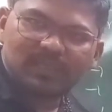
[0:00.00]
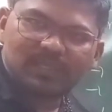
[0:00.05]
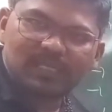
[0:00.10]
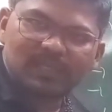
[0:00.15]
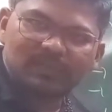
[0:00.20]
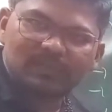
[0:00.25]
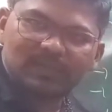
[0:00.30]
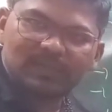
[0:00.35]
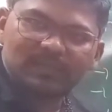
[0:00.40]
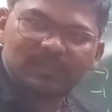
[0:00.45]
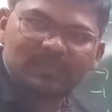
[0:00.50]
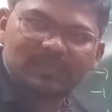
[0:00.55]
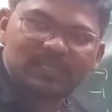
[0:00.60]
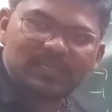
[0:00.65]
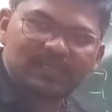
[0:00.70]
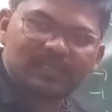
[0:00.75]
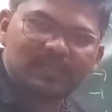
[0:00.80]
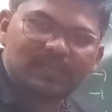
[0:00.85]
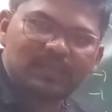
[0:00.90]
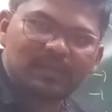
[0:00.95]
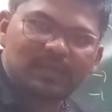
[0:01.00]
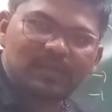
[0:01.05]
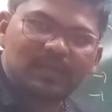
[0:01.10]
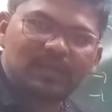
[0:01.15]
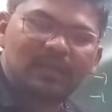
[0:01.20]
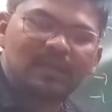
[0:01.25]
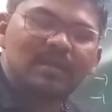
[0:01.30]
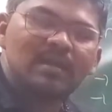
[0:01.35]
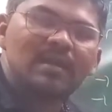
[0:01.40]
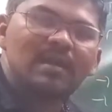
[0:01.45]
It will, then
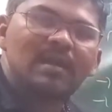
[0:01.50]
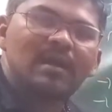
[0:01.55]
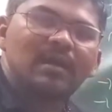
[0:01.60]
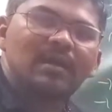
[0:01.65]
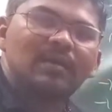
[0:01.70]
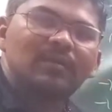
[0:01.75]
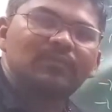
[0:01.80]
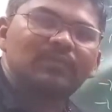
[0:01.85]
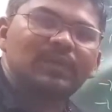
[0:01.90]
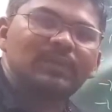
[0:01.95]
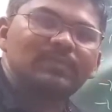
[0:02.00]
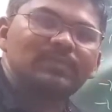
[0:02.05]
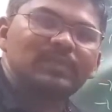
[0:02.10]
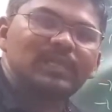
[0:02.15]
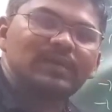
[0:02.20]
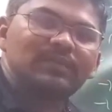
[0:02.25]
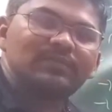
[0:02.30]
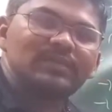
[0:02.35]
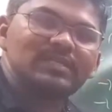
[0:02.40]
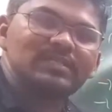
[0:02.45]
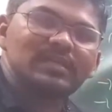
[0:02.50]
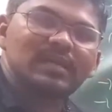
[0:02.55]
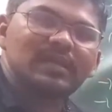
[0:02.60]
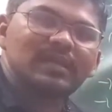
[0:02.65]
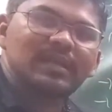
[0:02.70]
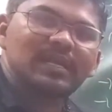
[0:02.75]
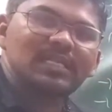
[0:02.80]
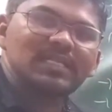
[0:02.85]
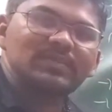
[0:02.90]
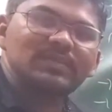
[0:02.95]
the from the which
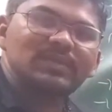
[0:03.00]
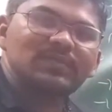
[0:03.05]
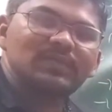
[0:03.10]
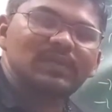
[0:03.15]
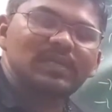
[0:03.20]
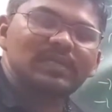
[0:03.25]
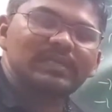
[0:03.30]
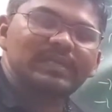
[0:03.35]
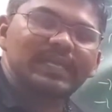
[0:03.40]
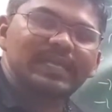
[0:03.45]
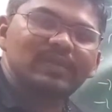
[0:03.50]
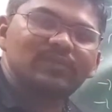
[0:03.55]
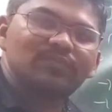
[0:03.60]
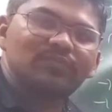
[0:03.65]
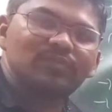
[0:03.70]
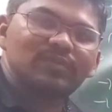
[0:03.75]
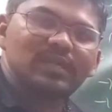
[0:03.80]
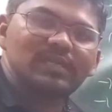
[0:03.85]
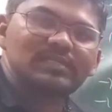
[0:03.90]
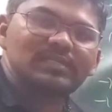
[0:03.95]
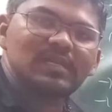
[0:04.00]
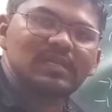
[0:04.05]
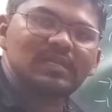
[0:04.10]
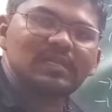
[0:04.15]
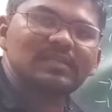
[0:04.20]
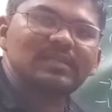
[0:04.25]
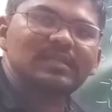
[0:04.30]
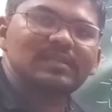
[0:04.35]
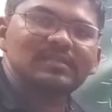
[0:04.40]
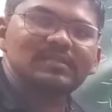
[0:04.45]
organism it will take food and
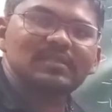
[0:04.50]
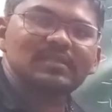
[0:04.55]
shelter, that is